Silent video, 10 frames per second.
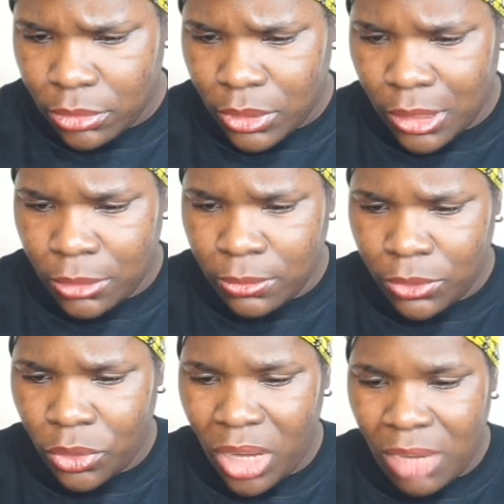No
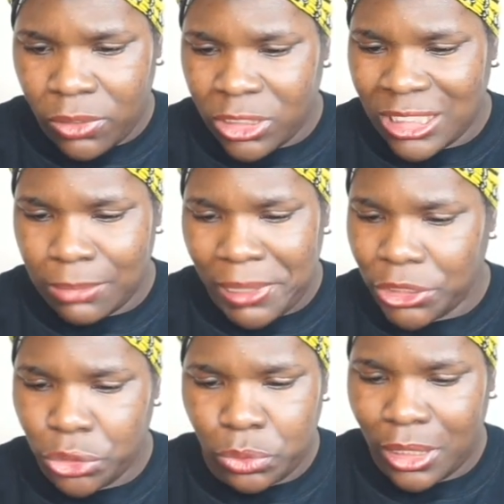other
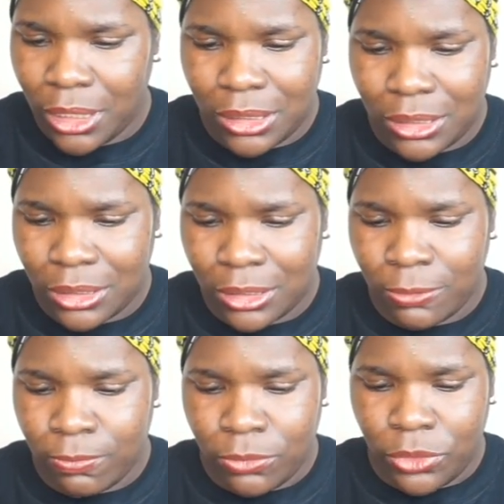specialness,
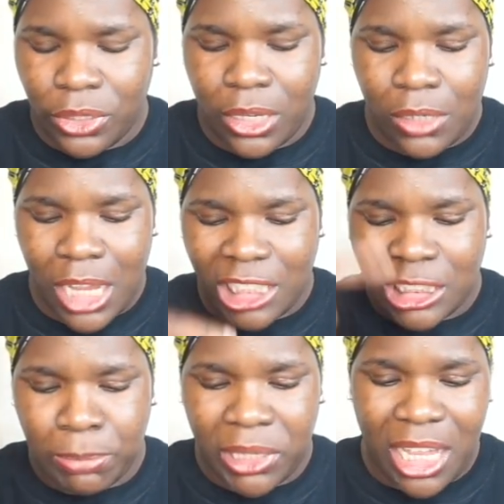no
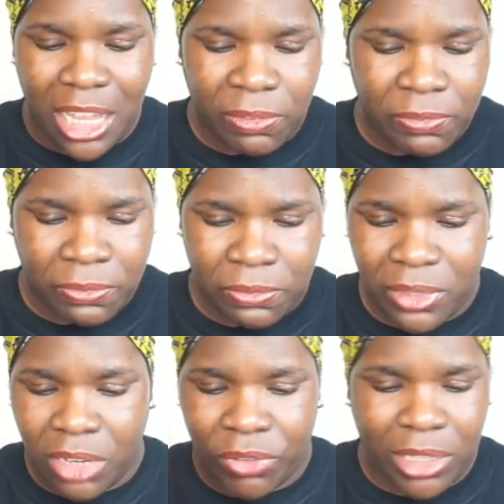SPF,
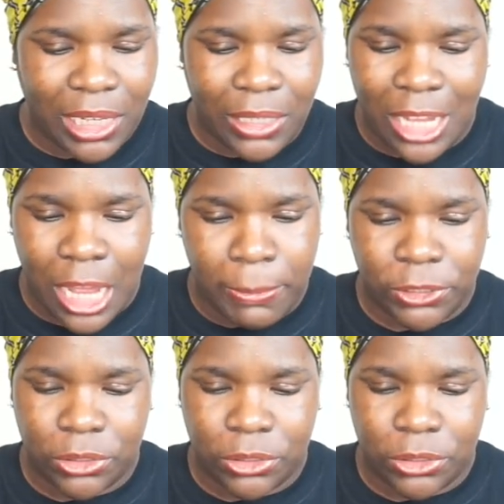nothing like that, but